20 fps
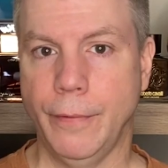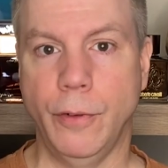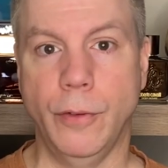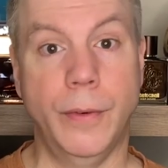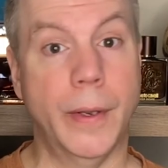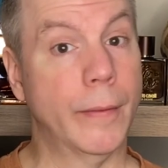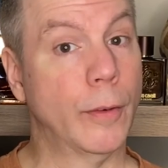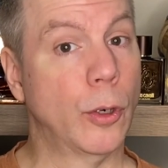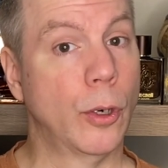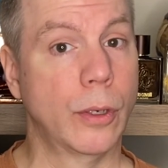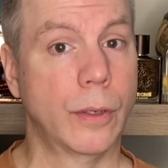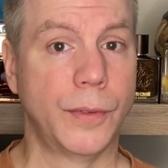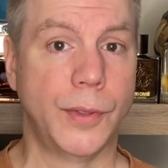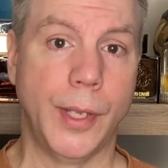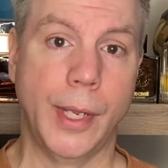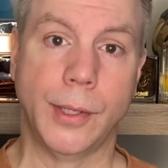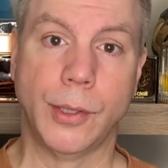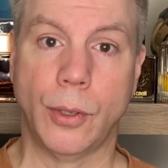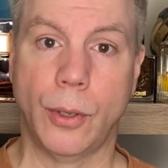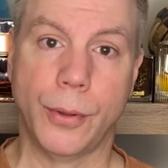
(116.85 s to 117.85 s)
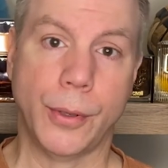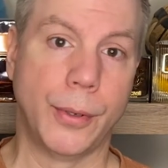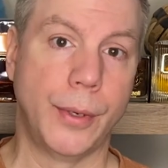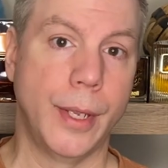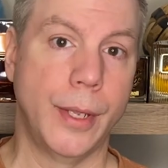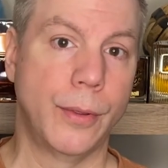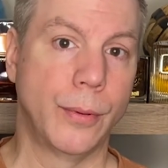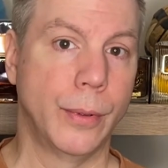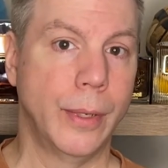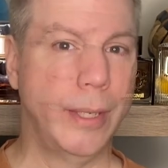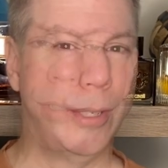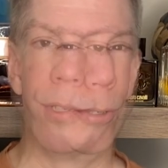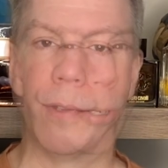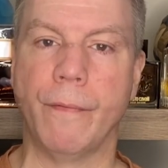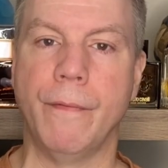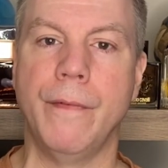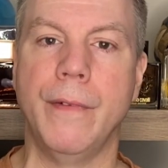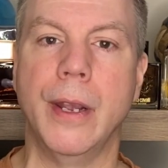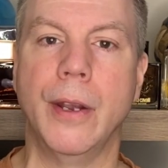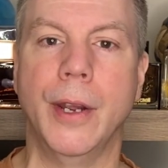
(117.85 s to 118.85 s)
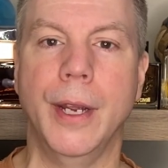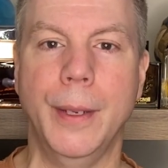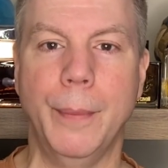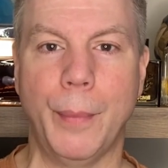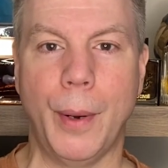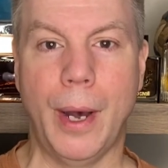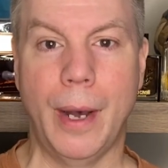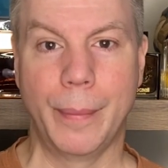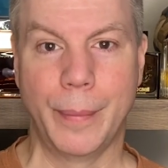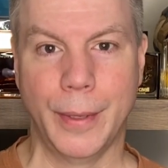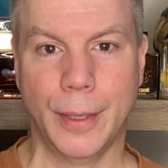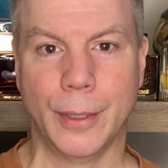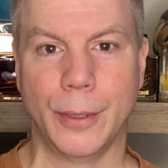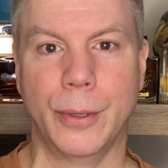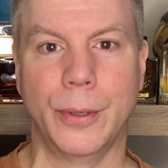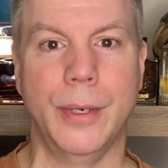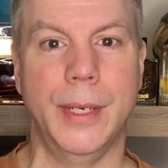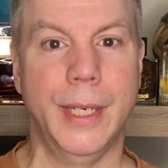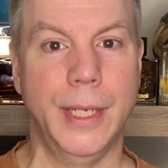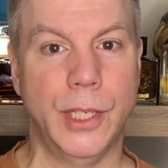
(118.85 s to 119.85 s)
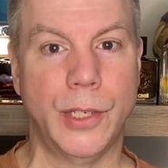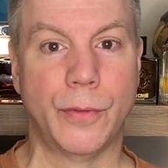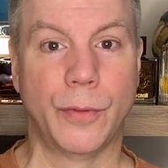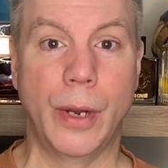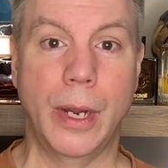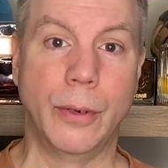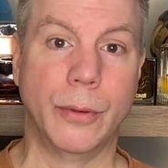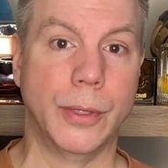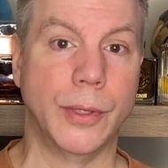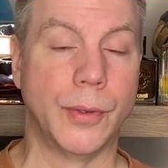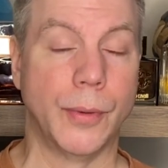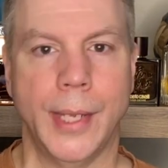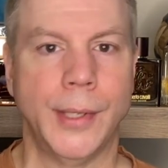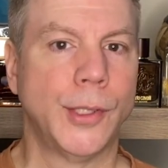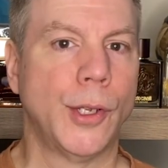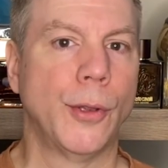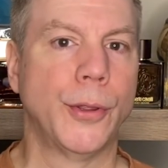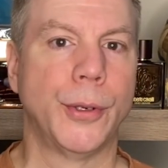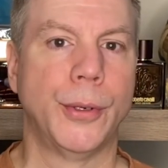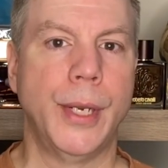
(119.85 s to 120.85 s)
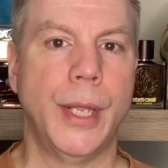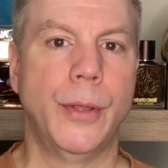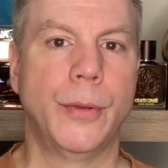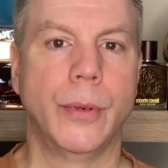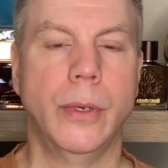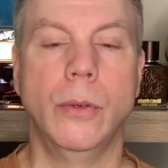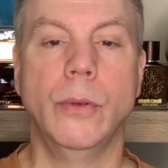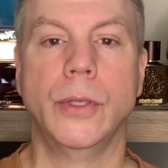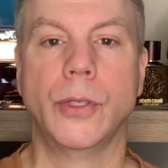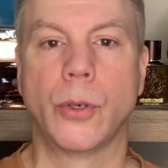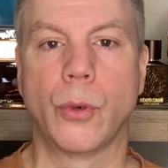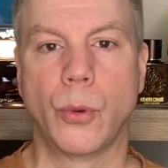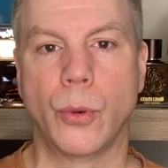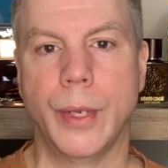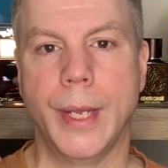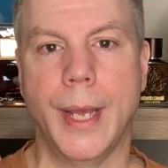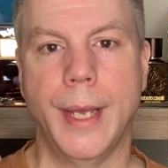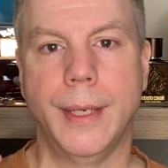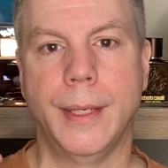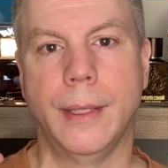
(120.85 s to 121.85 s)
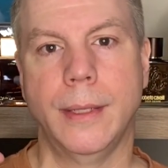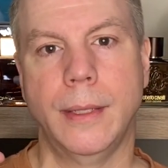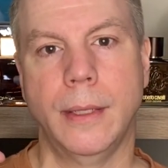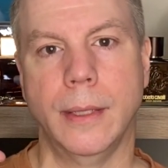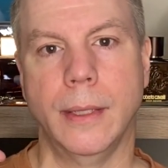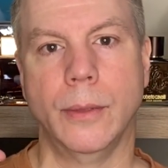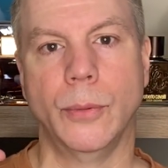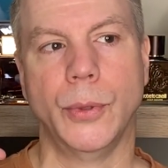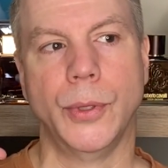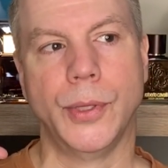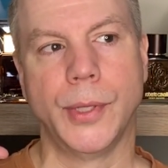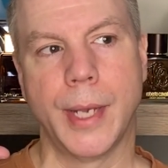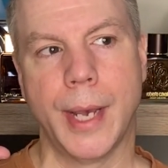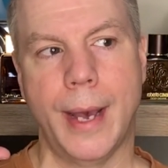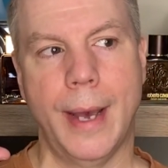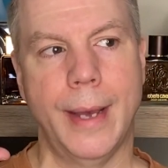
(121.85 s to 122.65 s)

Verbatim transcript: If you've never heard of Santal 33, this is a very popular niche fragrance. Santal 33 was created, it was